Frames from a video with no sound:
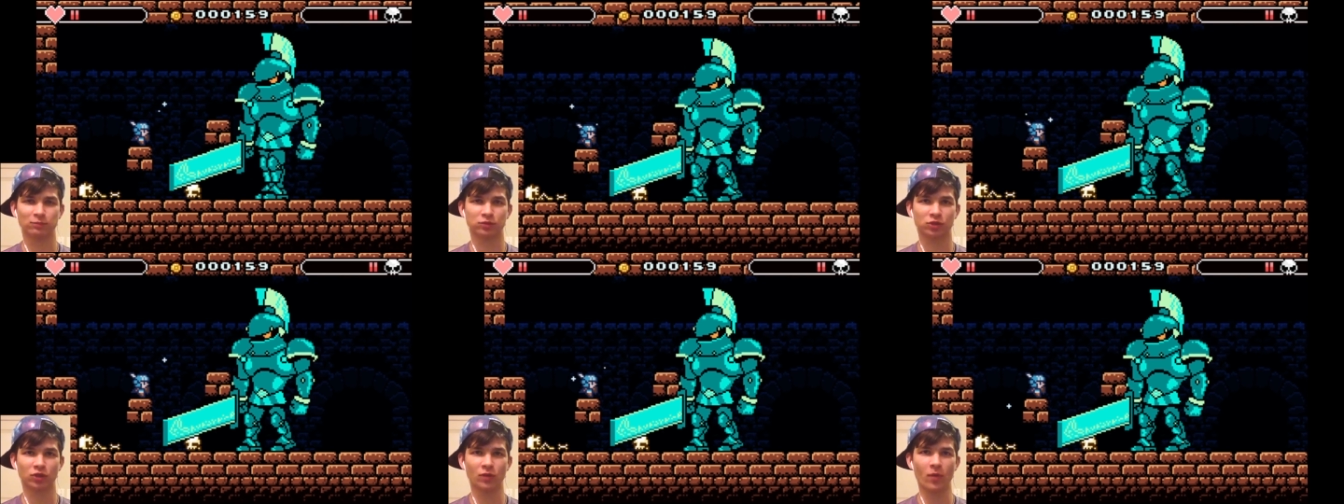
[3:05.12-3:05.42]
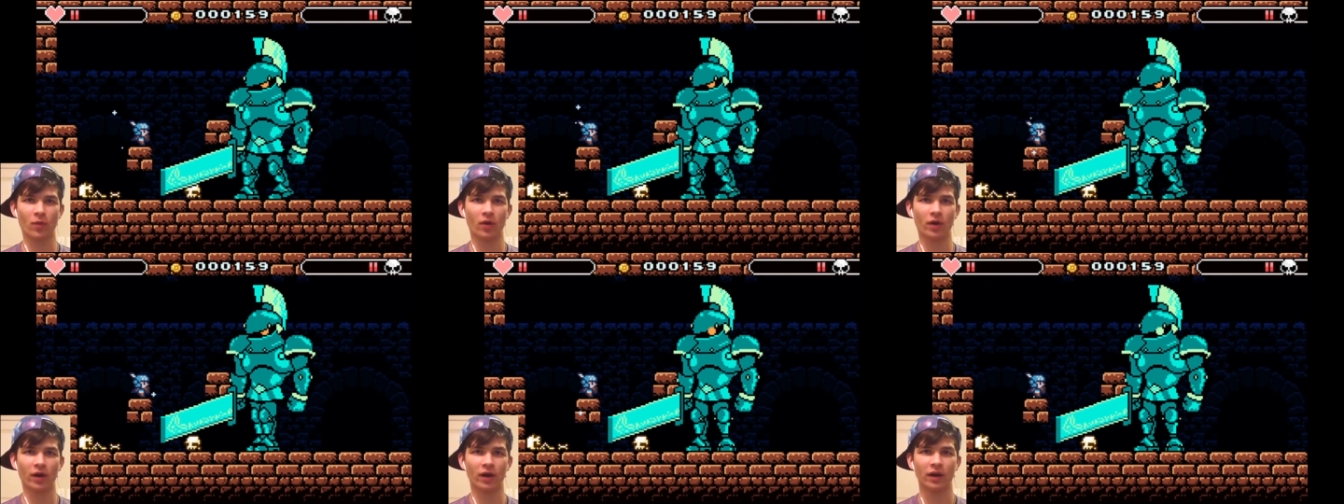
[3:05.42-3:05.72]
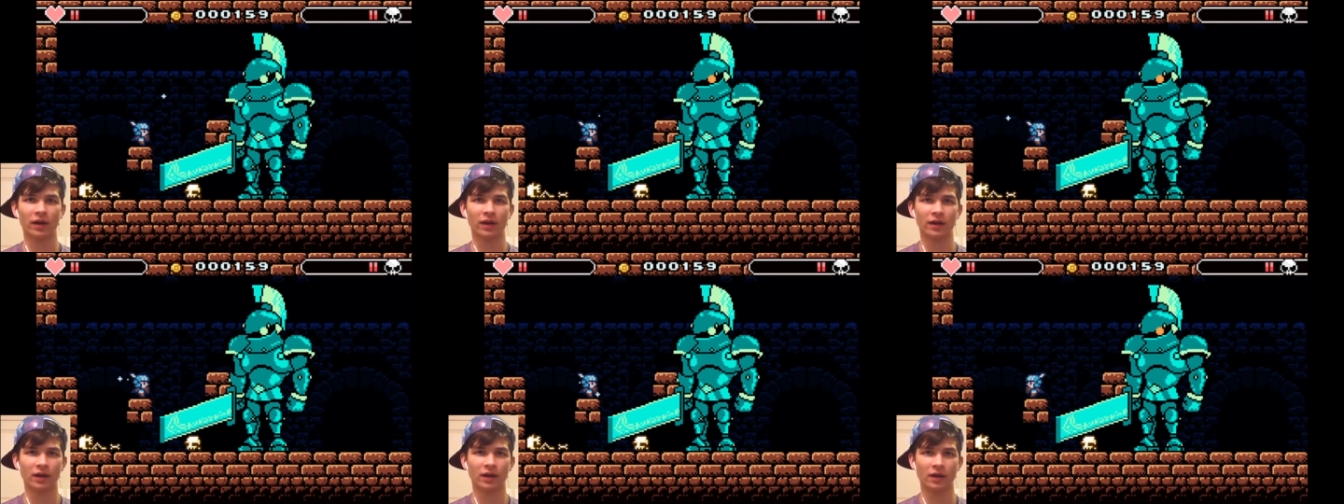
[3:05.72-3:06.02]
Two more!
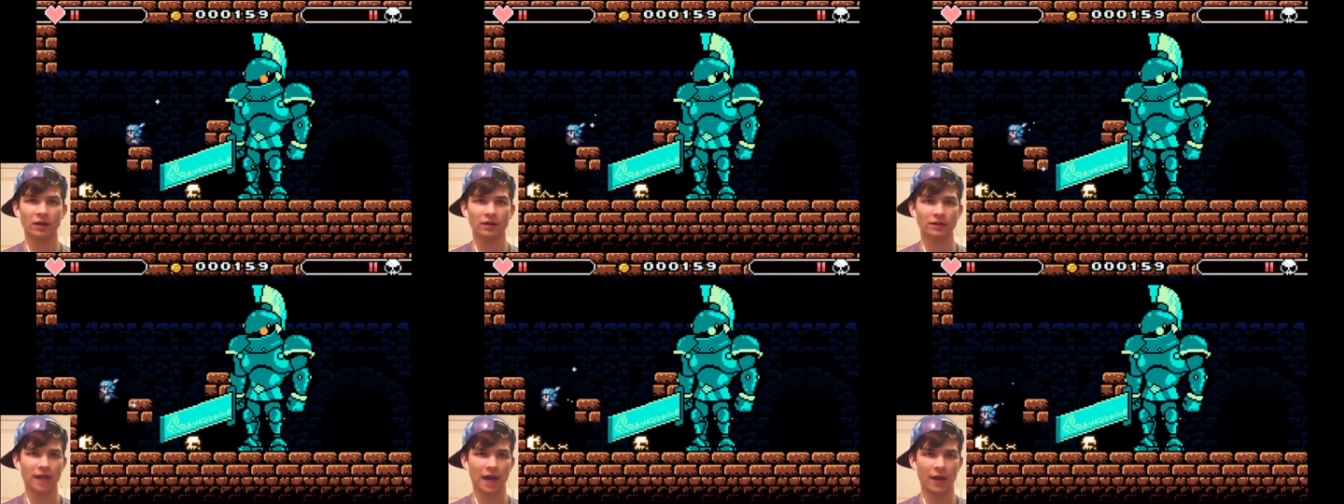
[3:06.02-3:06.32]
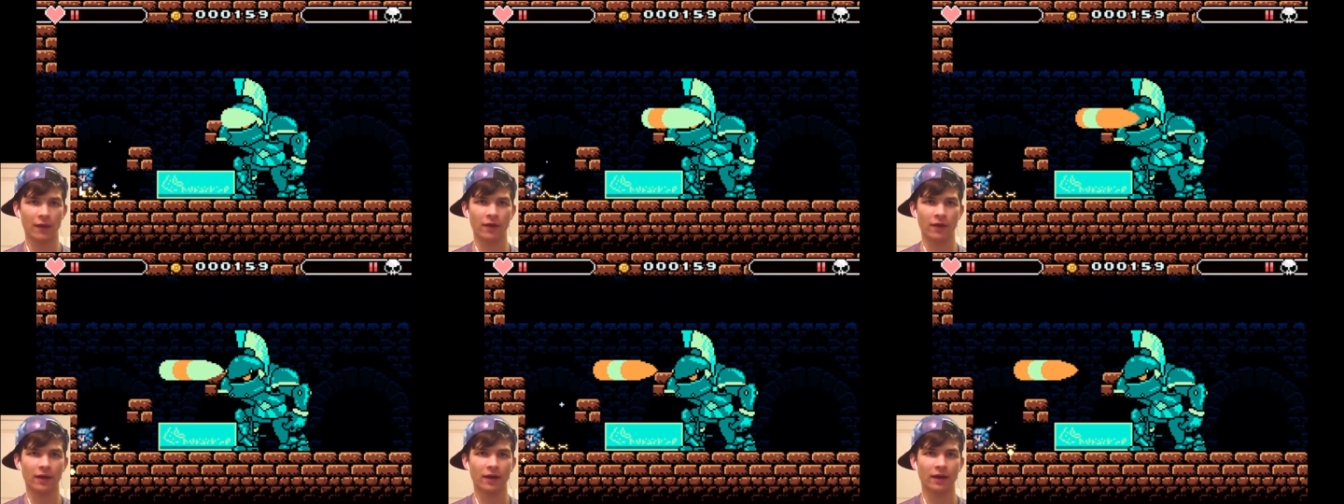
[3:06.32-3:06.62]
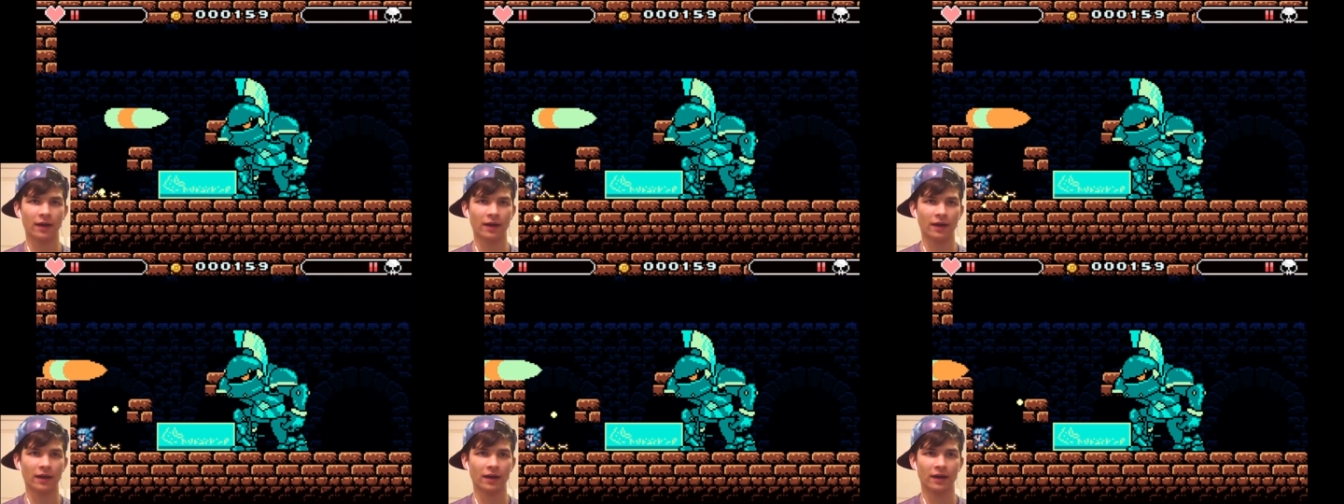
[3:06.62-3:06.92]
Down.
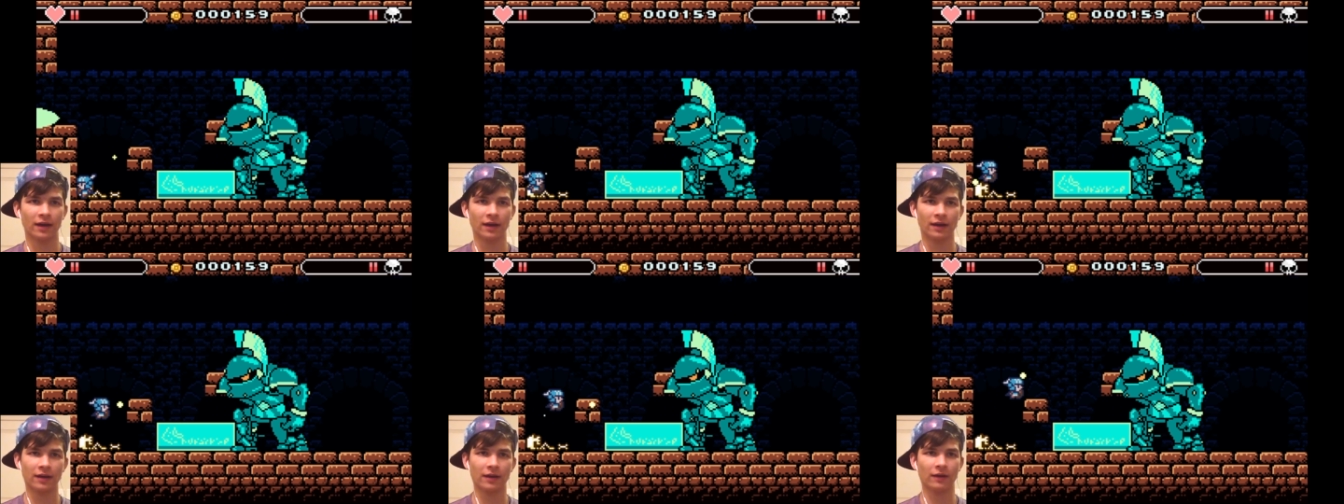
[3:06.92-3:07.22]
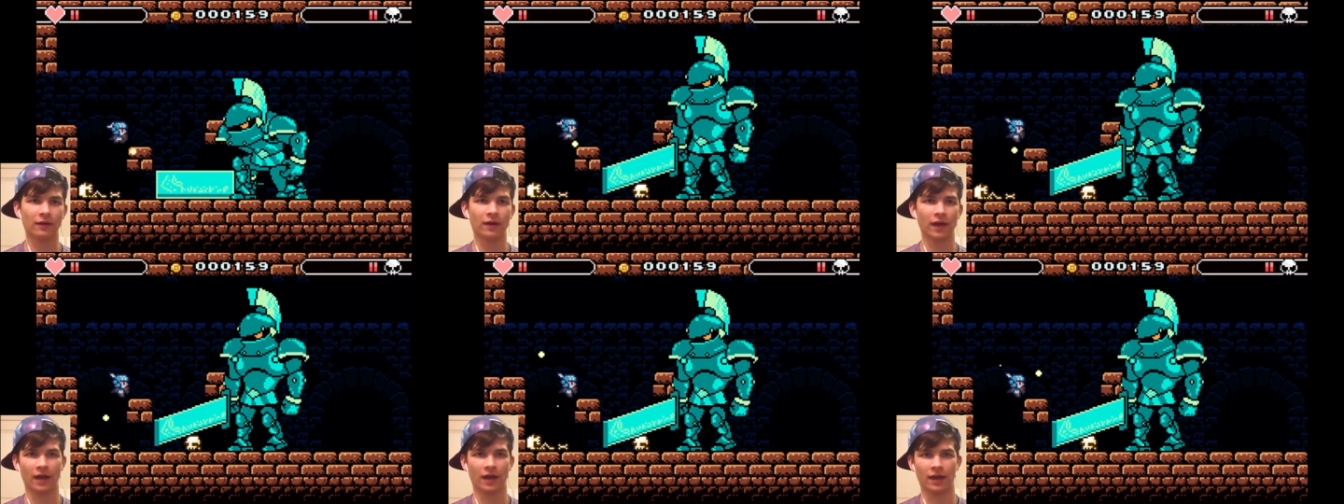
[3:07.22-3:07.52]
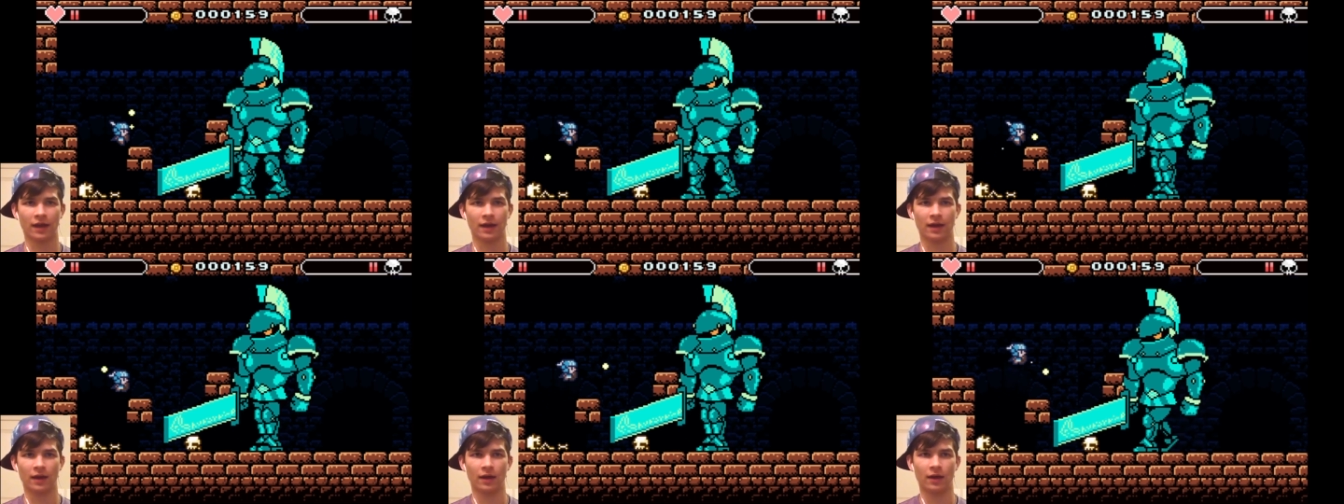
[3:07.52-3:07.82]
Okay,
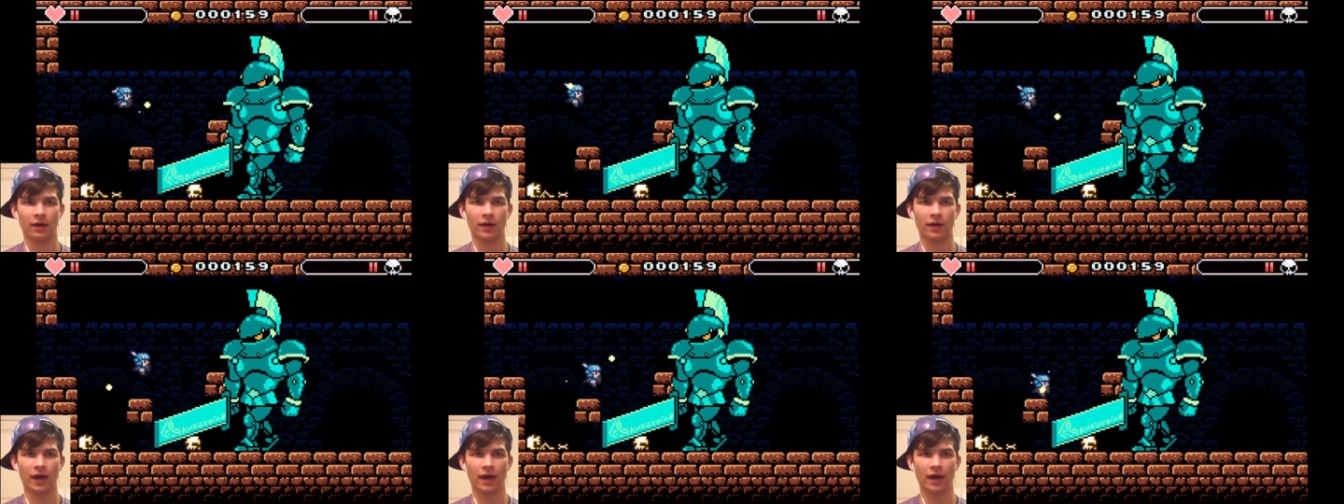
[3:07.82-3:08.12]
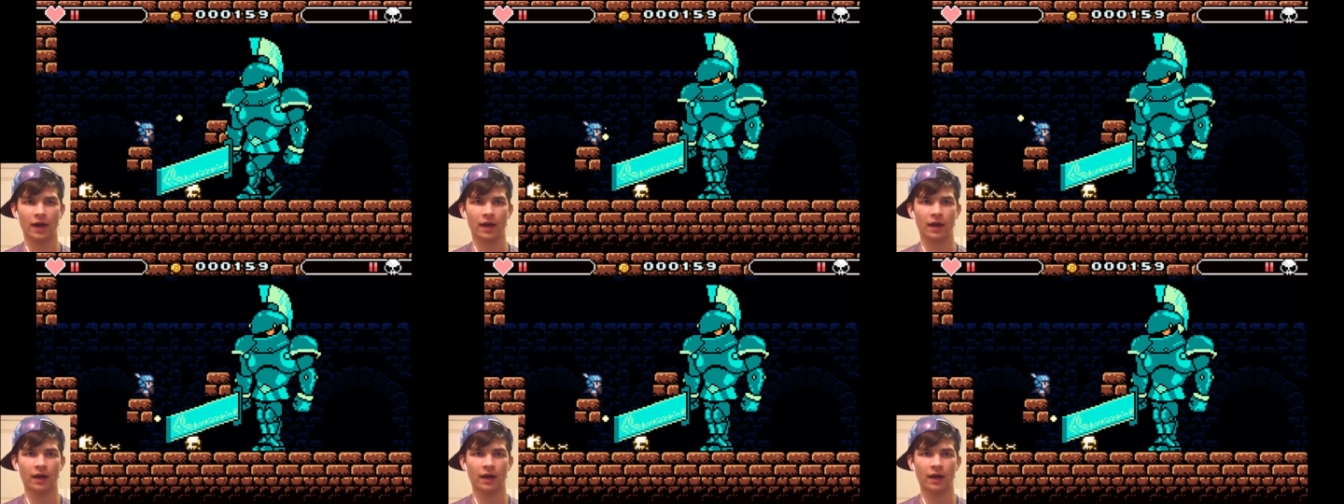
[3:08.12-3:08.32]
okay.